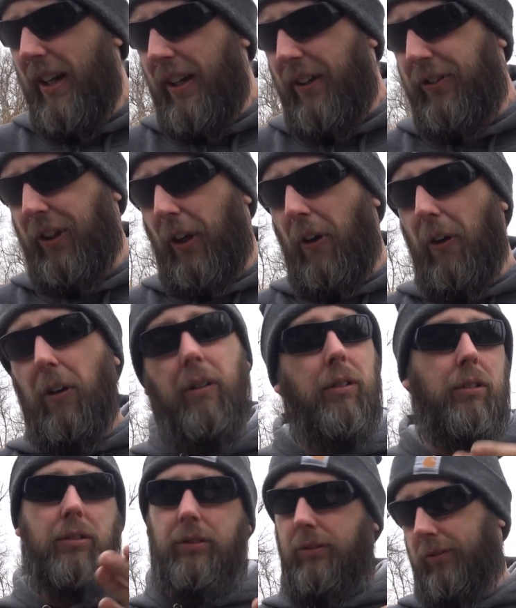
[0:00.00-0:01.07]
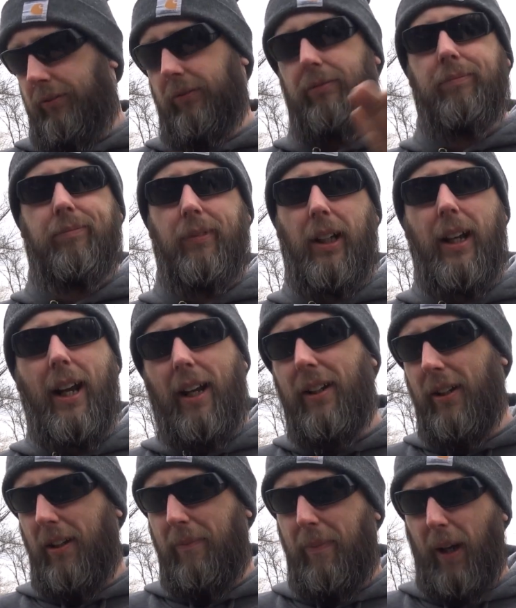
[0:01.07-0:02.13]
So, I had
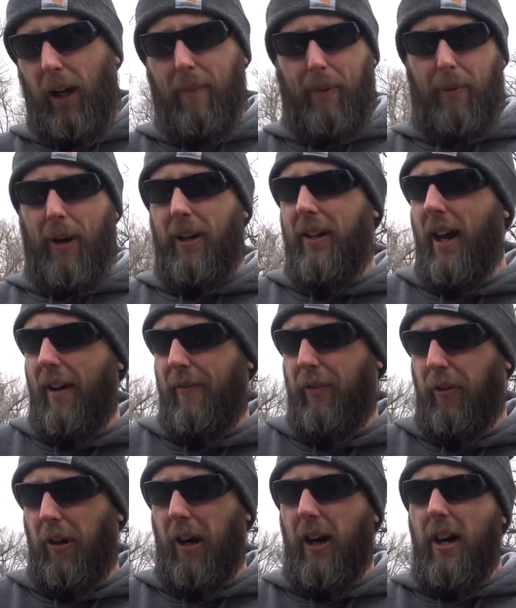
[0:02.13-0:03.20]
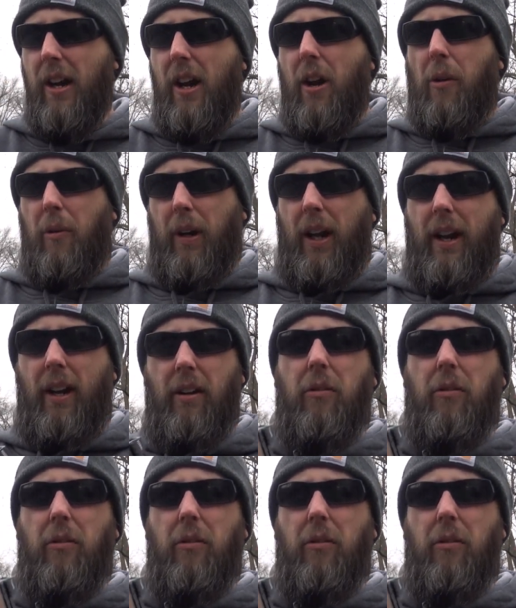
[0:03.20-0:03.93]
to pick up a red dot for her.